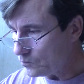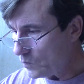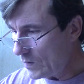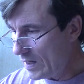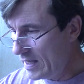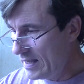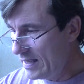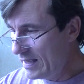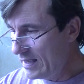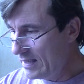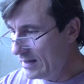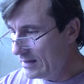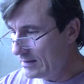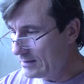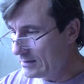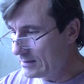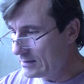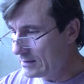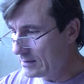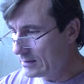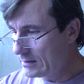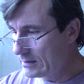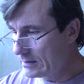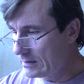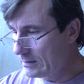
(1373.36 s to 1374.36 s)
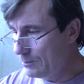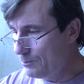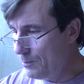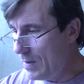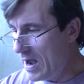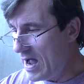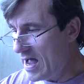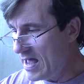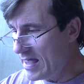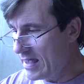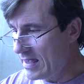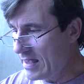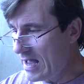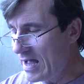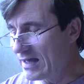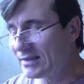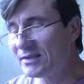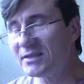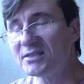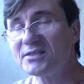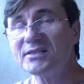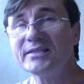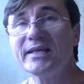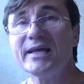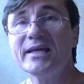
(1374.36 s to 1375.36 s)
And my
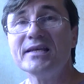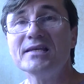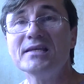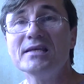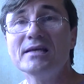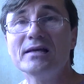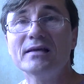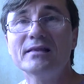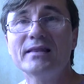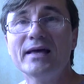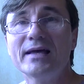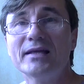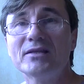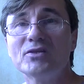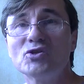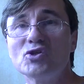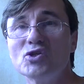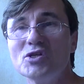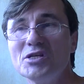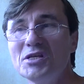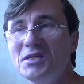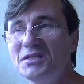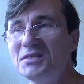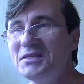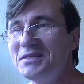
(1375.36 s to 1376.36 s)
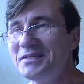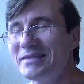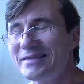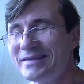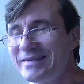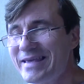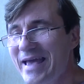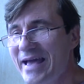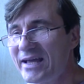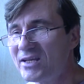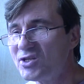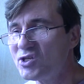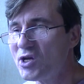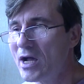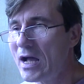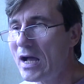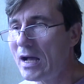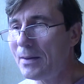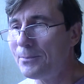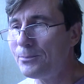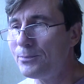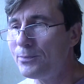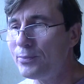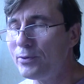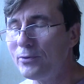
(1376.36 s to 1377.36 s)
understanding that she didn't catch
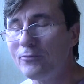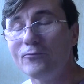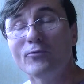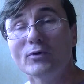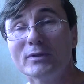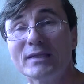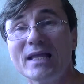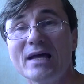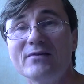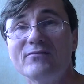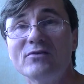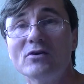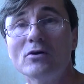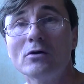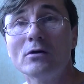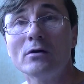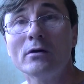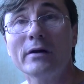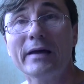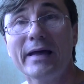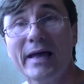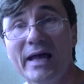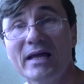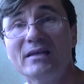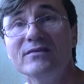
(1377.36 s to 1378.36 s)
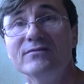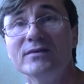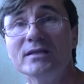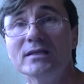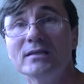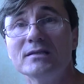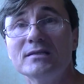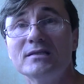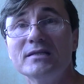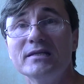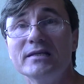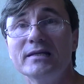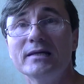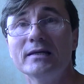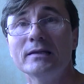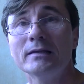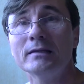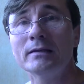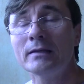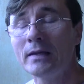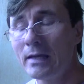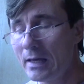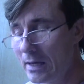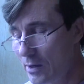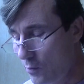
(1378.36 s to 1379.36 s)
up whatever Edwin Thiel
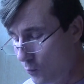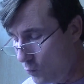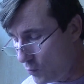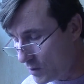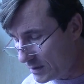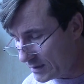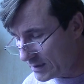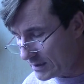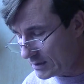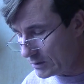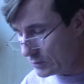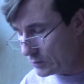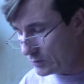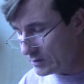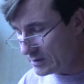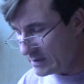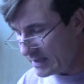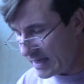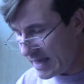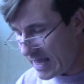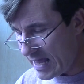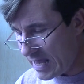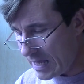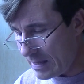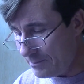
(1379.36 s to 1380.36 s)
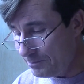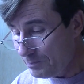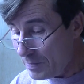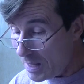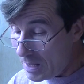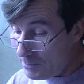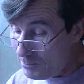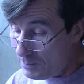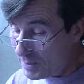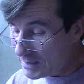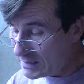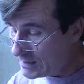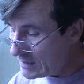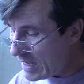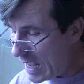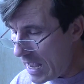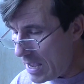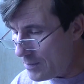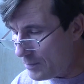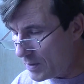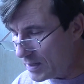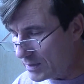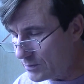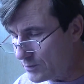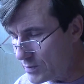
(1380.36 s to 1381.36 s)
wanted to say, but I
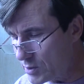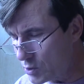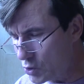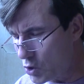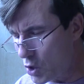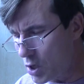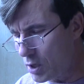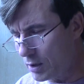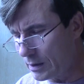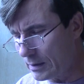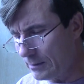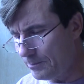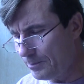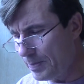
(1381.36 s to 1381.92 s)
might be wrong.